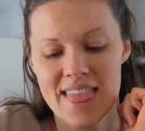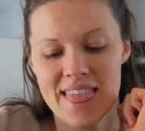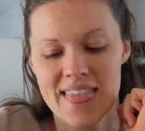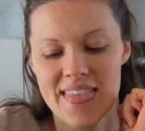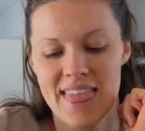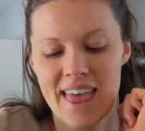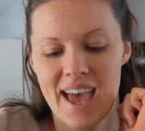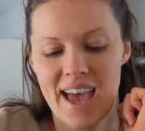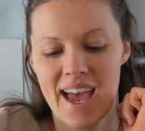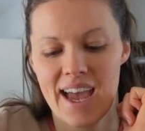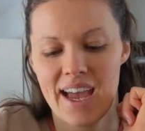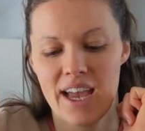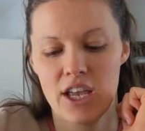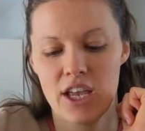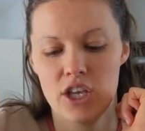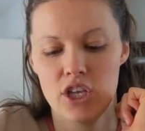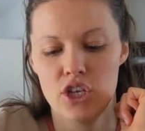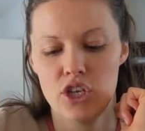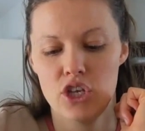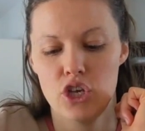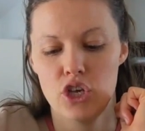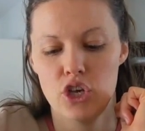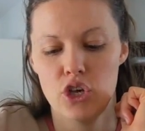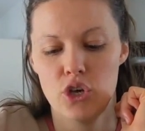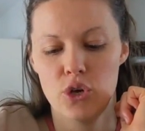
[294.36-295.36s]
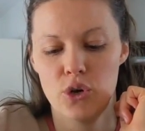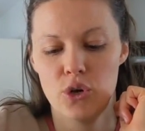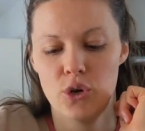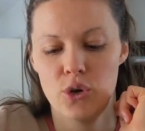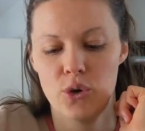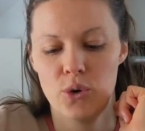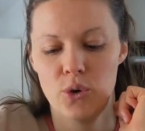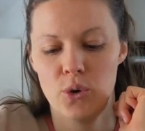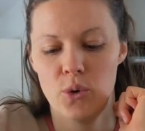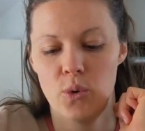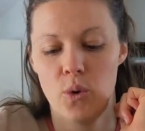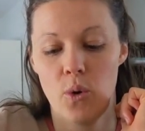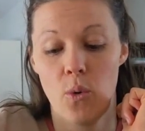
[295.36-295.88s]
that
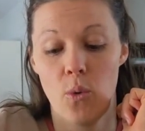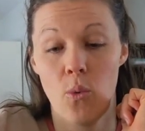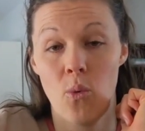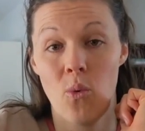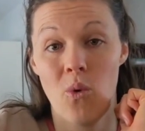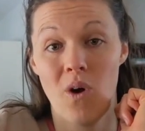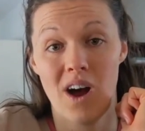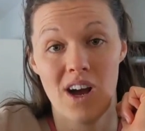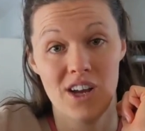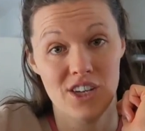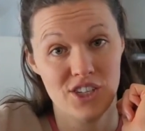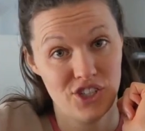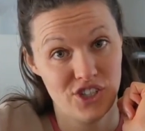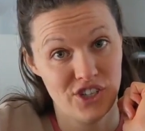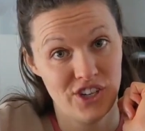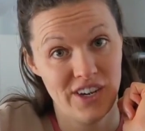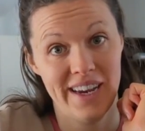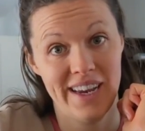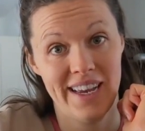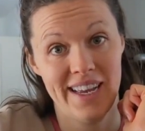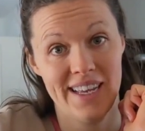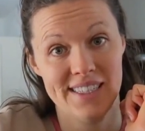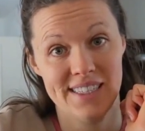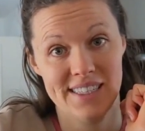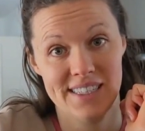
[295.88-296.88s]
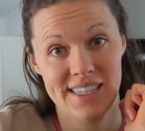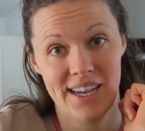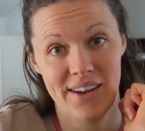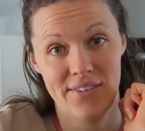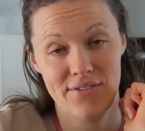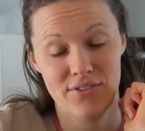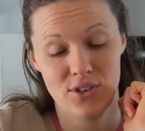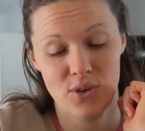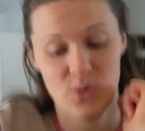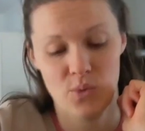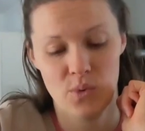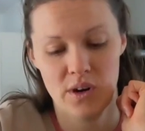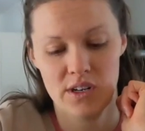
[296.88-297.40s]
you wash your hands
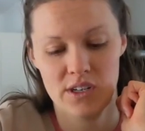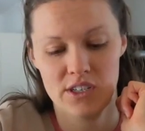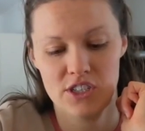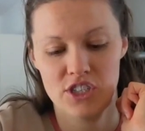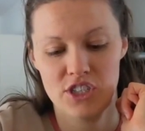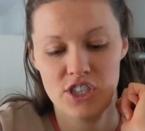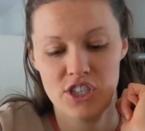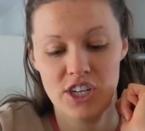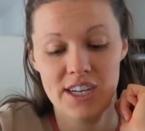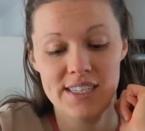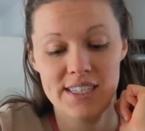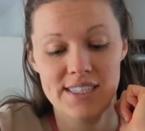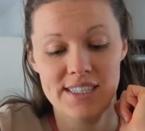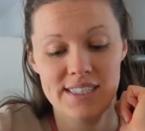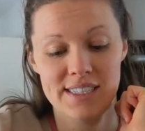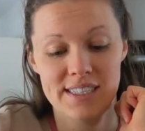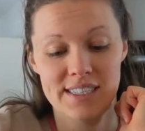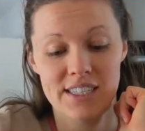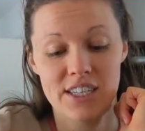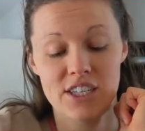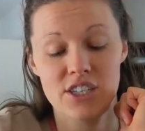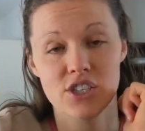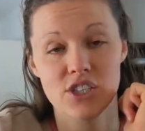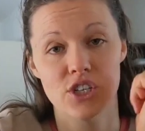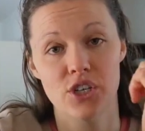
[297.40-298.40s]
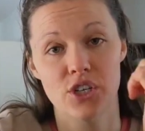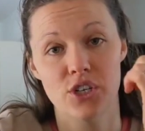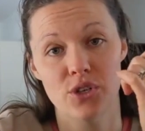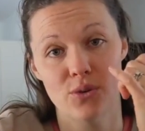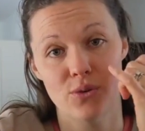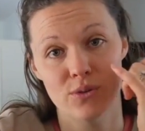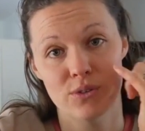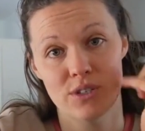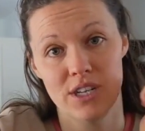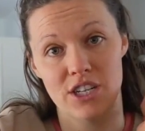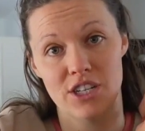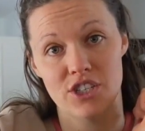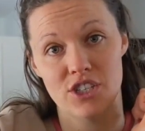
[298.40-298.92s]
afterwards, just so you
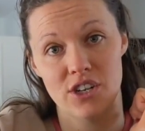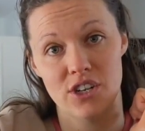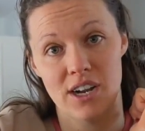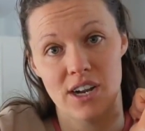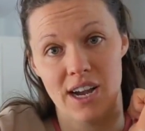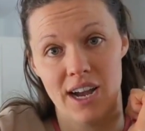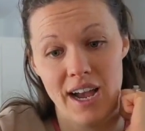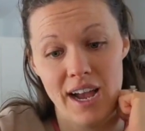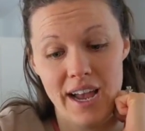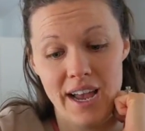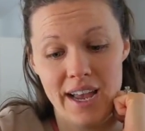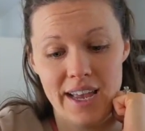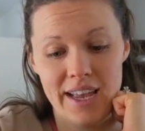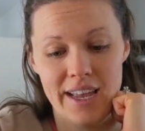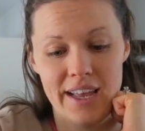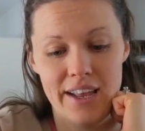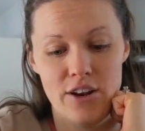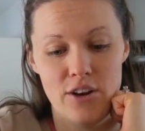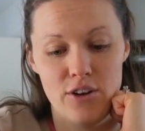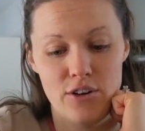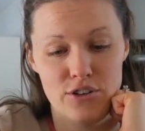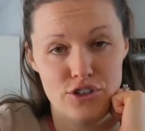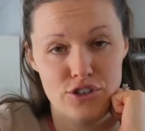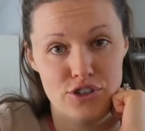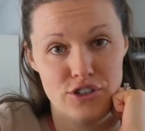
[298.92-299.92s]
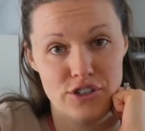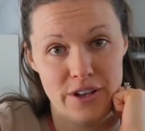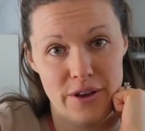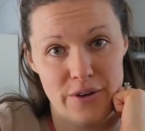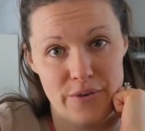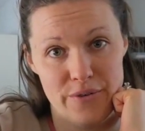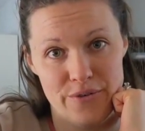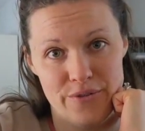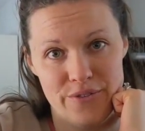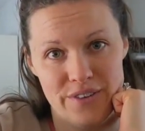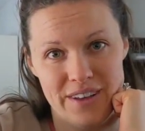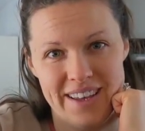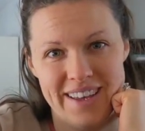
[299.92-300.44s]
don't touch your eye and hurt
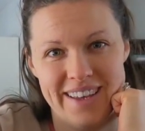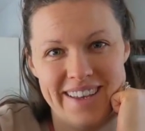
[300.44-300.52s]
yourself.